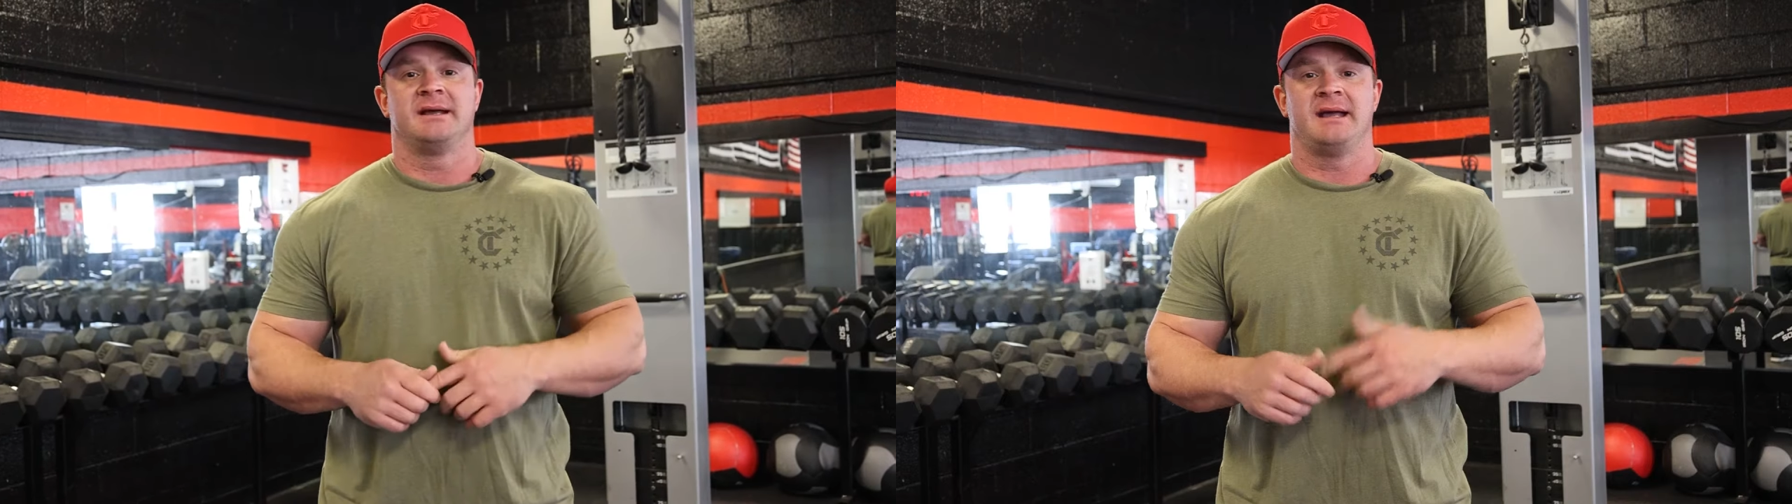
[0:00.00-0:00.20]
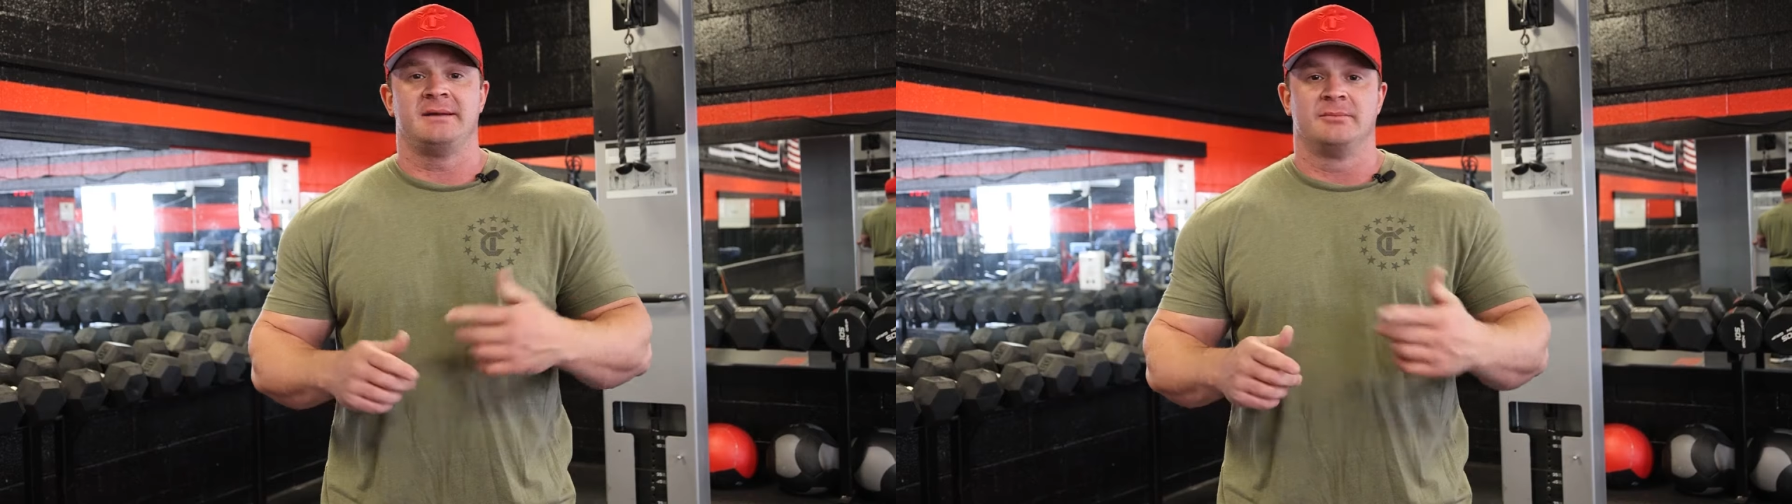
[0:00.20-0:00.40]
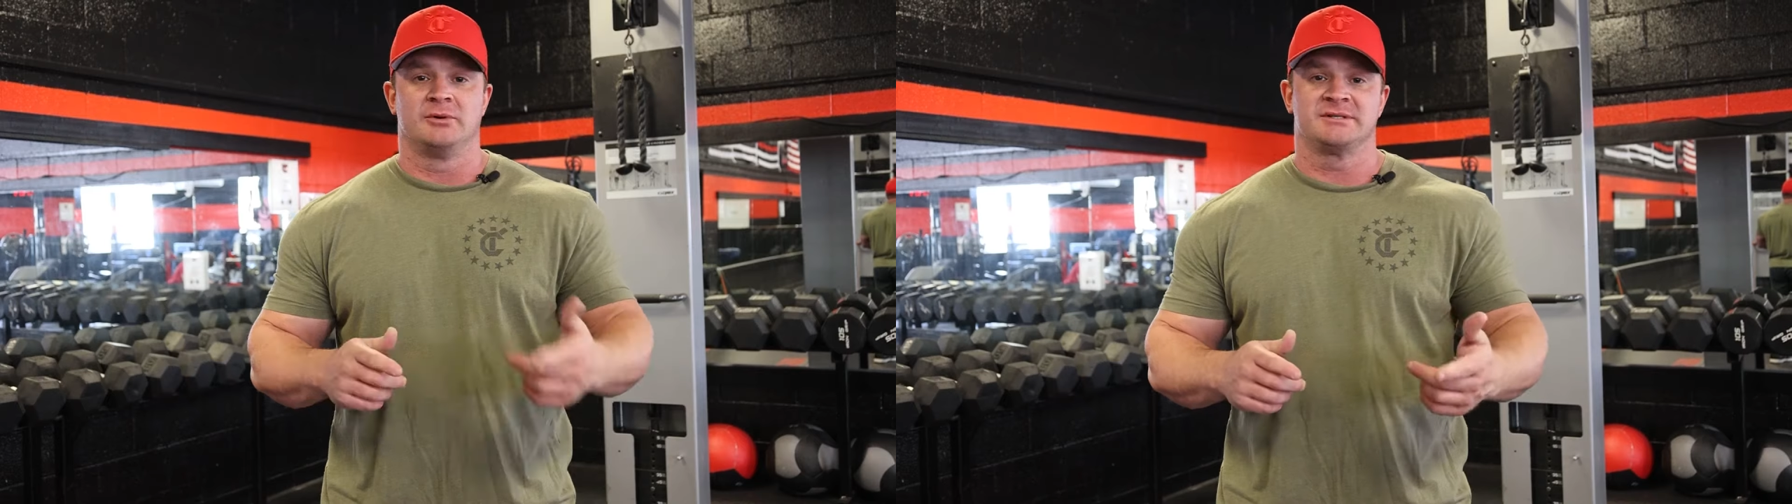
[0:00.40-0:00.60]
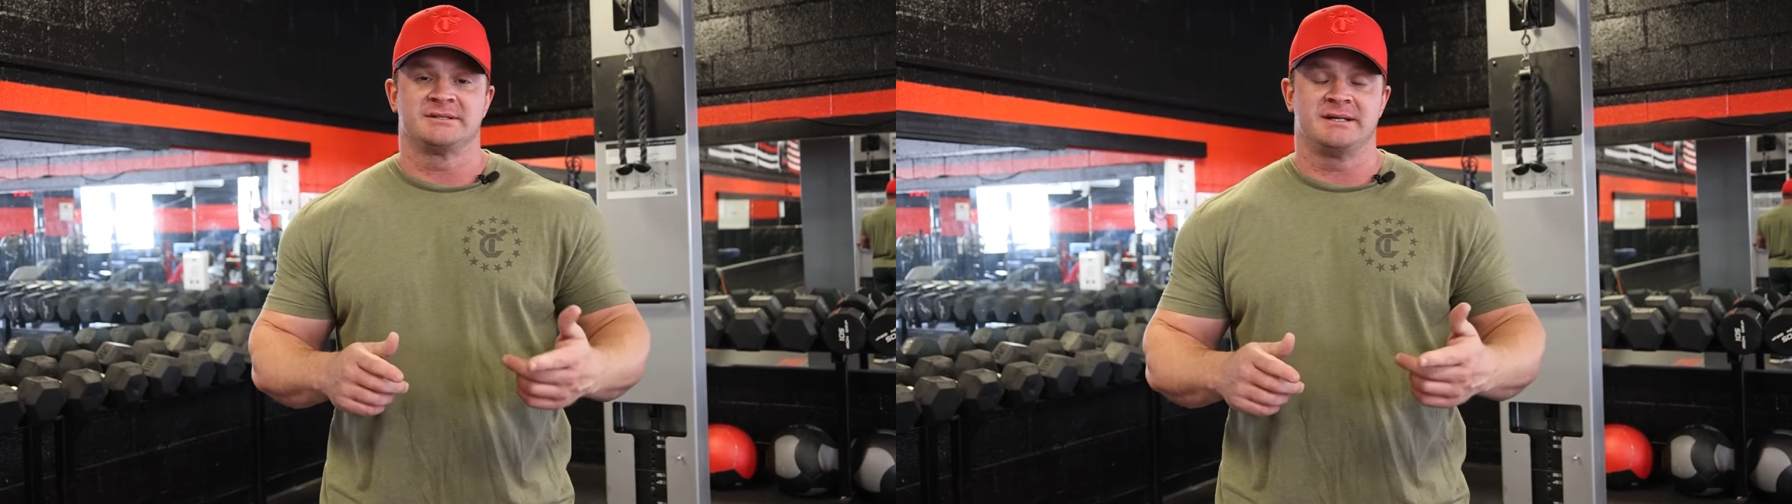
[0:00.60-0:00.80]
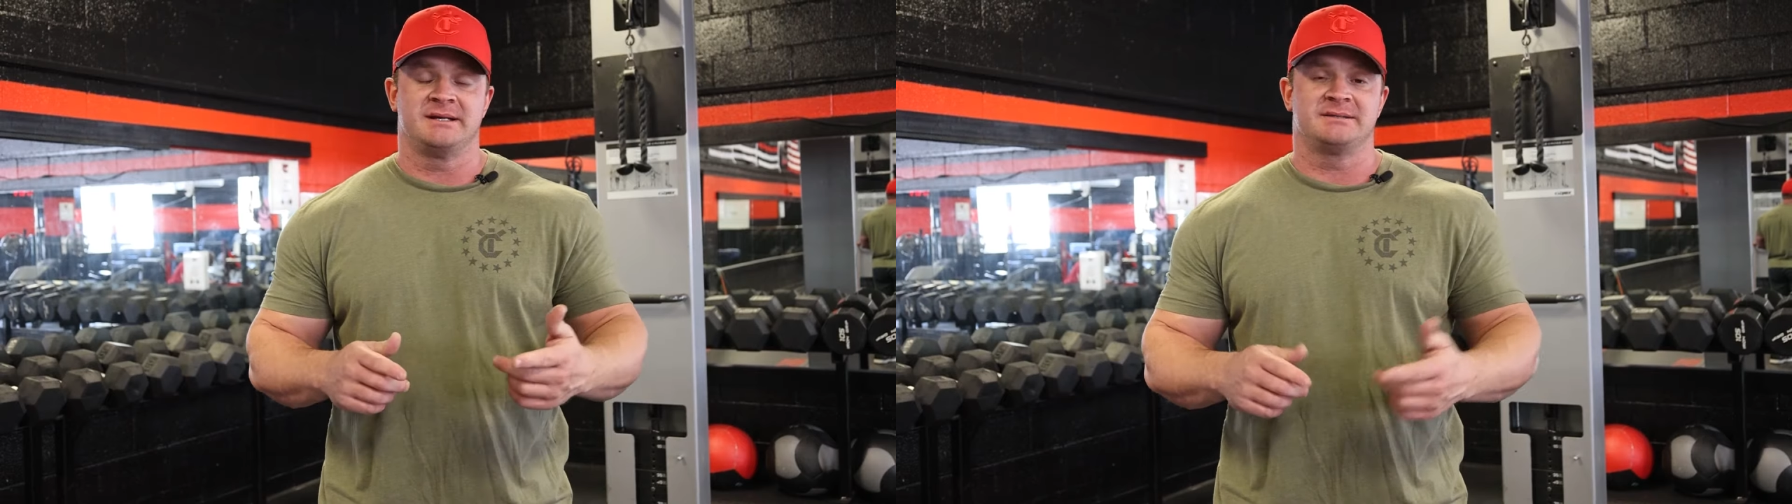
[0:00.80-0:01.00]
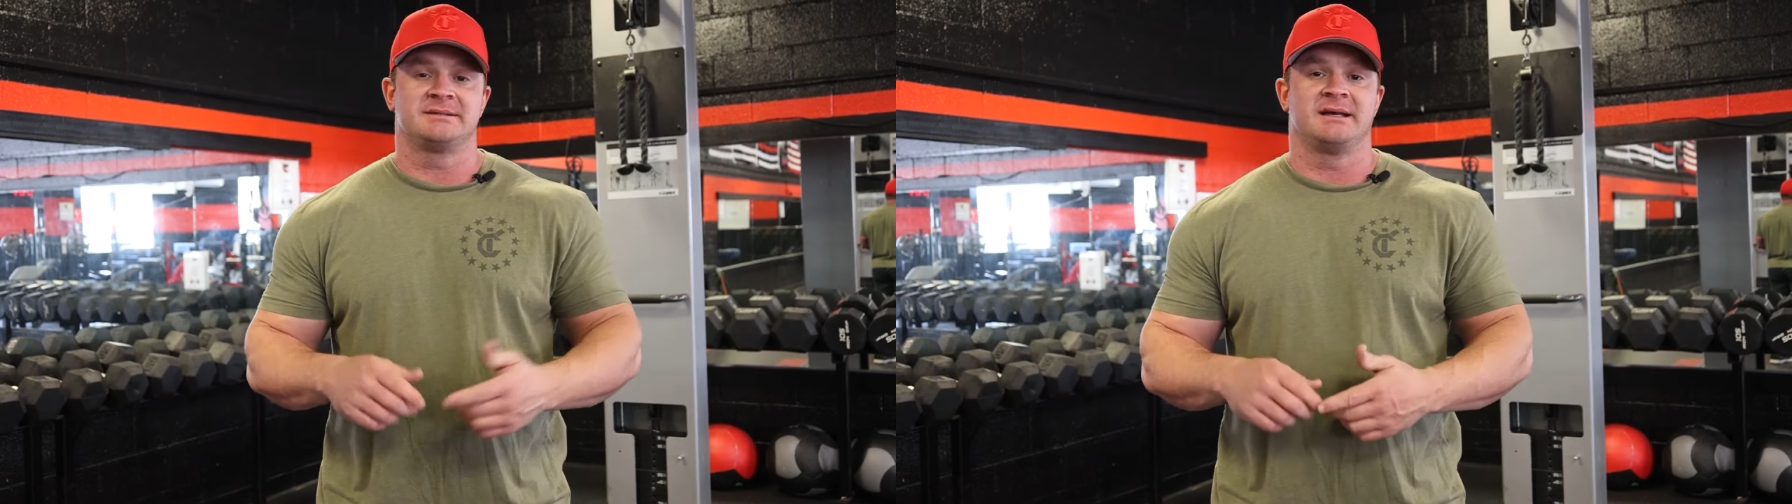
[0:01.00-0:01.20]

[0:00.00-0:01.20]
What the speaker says: add more sets,